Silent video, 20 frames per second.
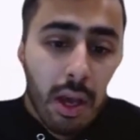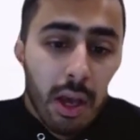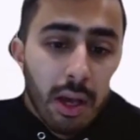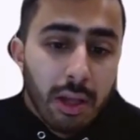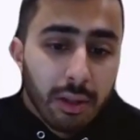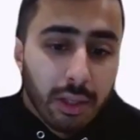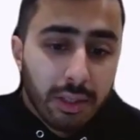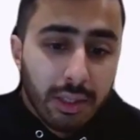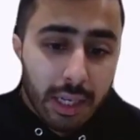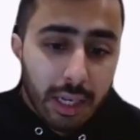
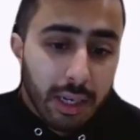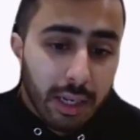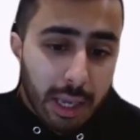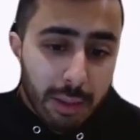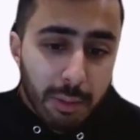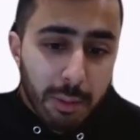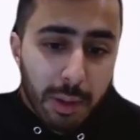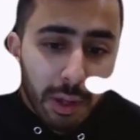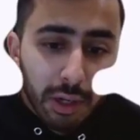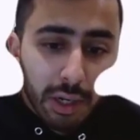The second
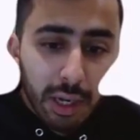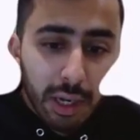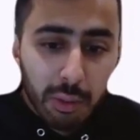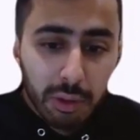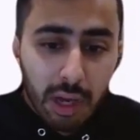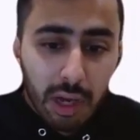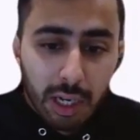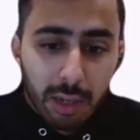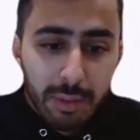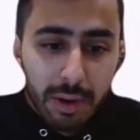capability, and we'll
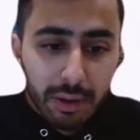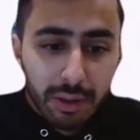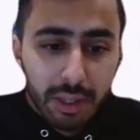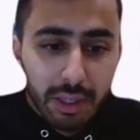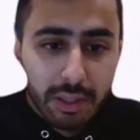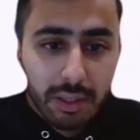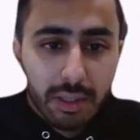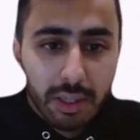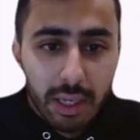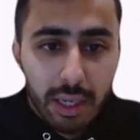talk about
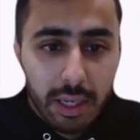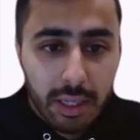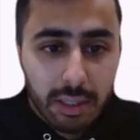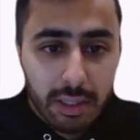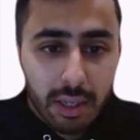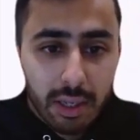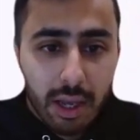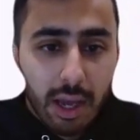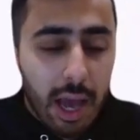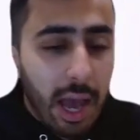this,
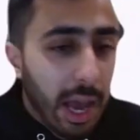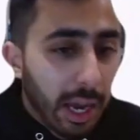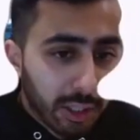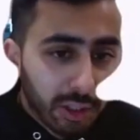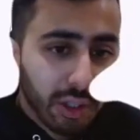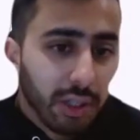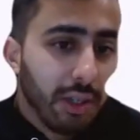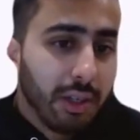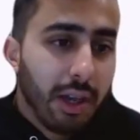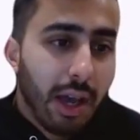is
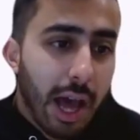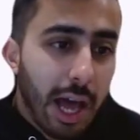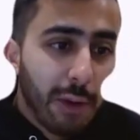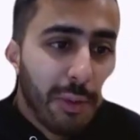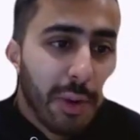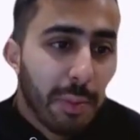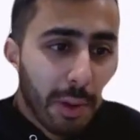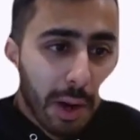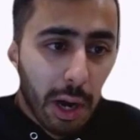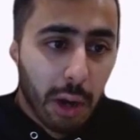action. How do
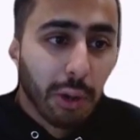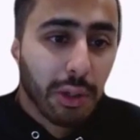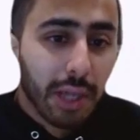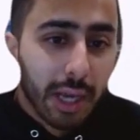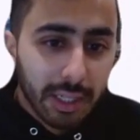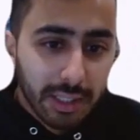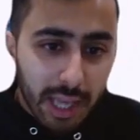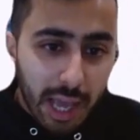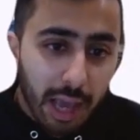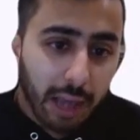we
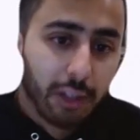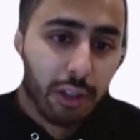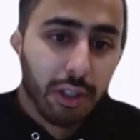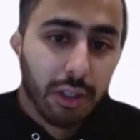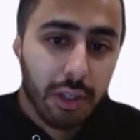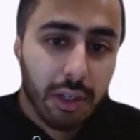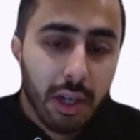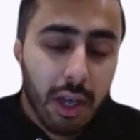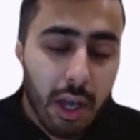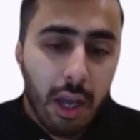prioritize
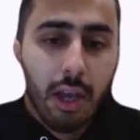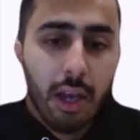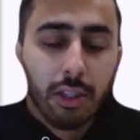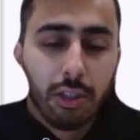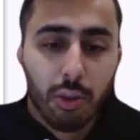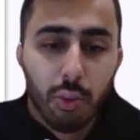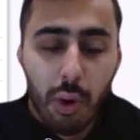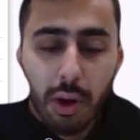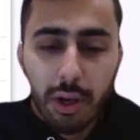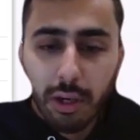action?
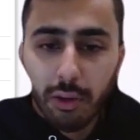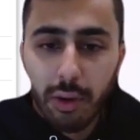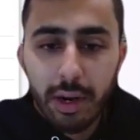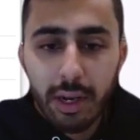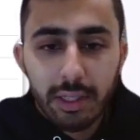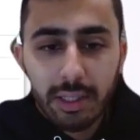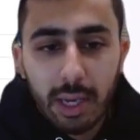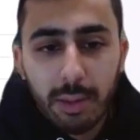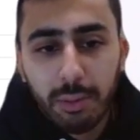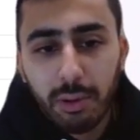So one great
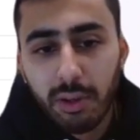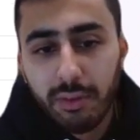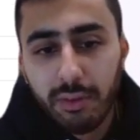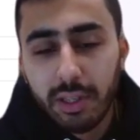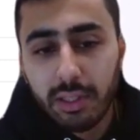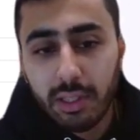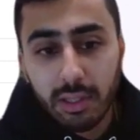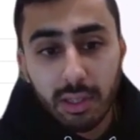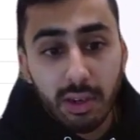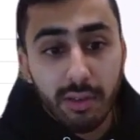example of
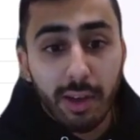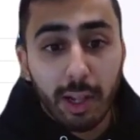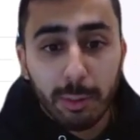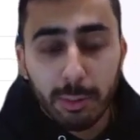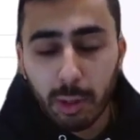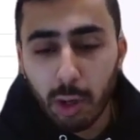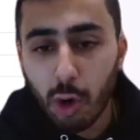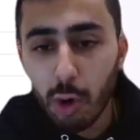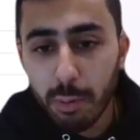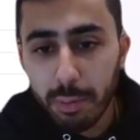this is a
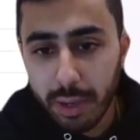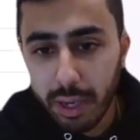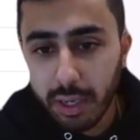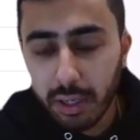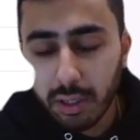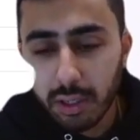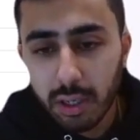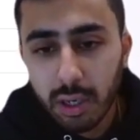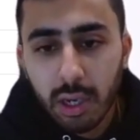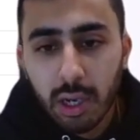developer
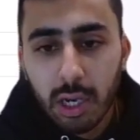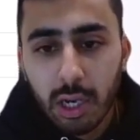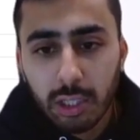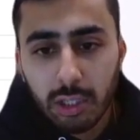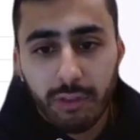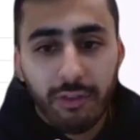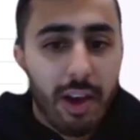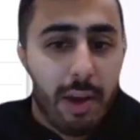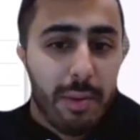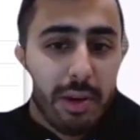homepage.
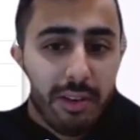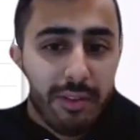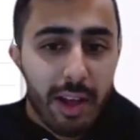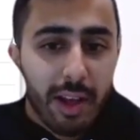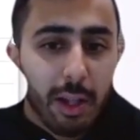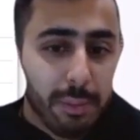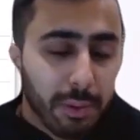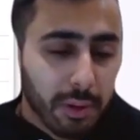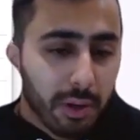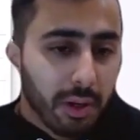So if I'm a
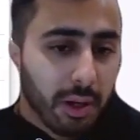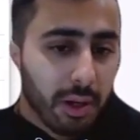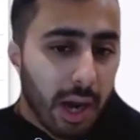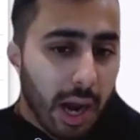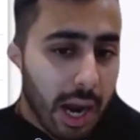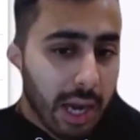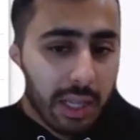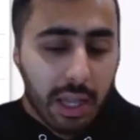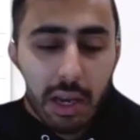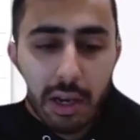developer,
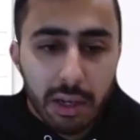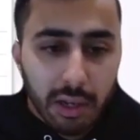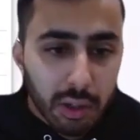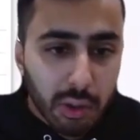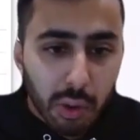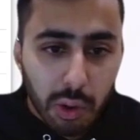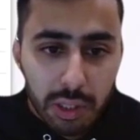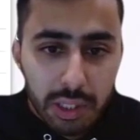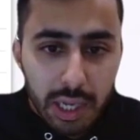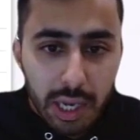I log into
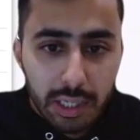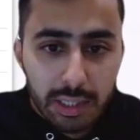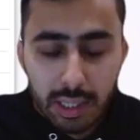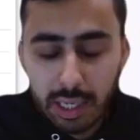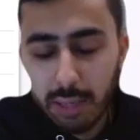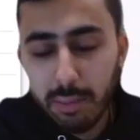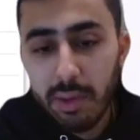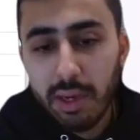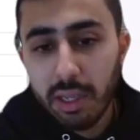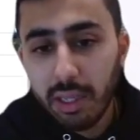Cortex and
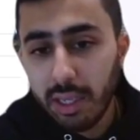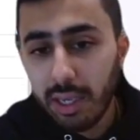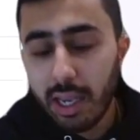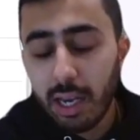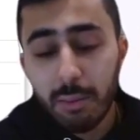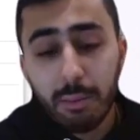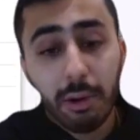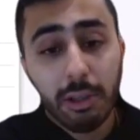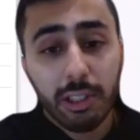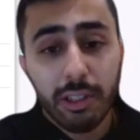I immediately get
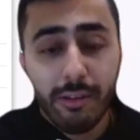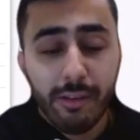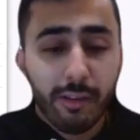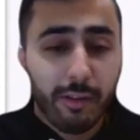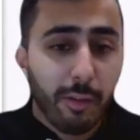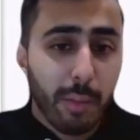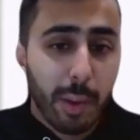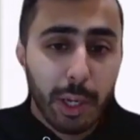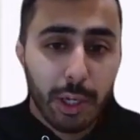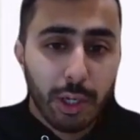a bunch of
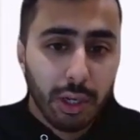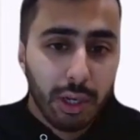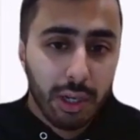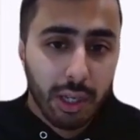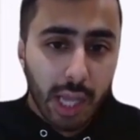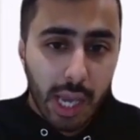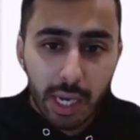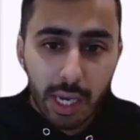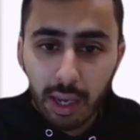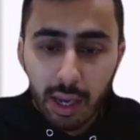information
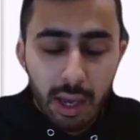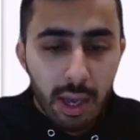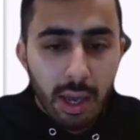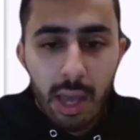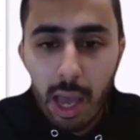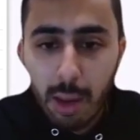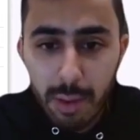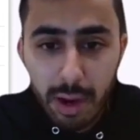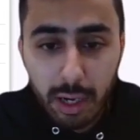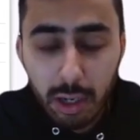like,
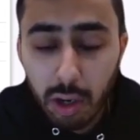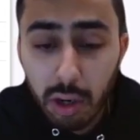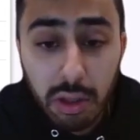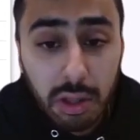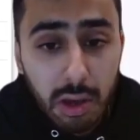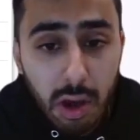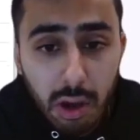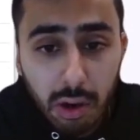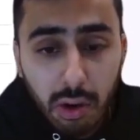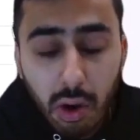am I
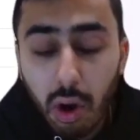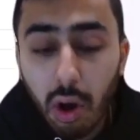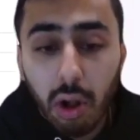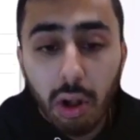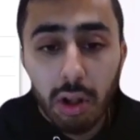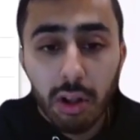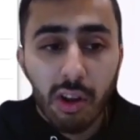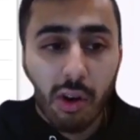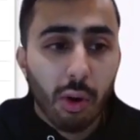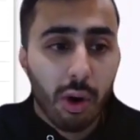currently on
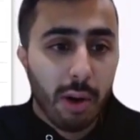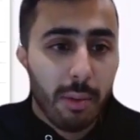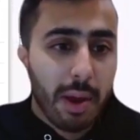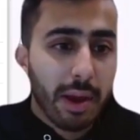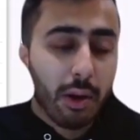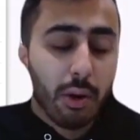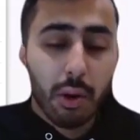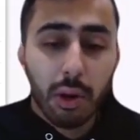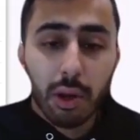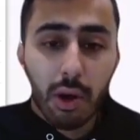call or am I
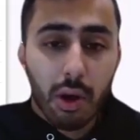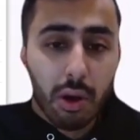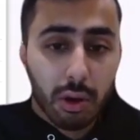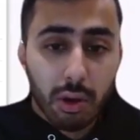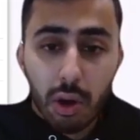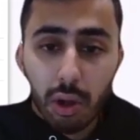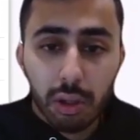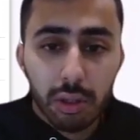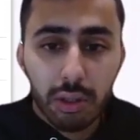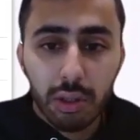going on
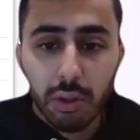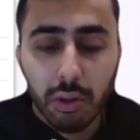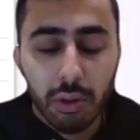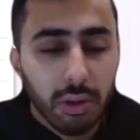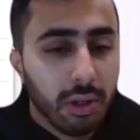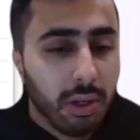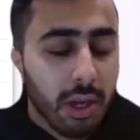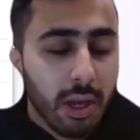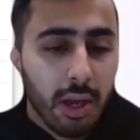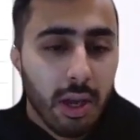call
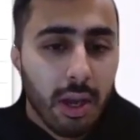soon?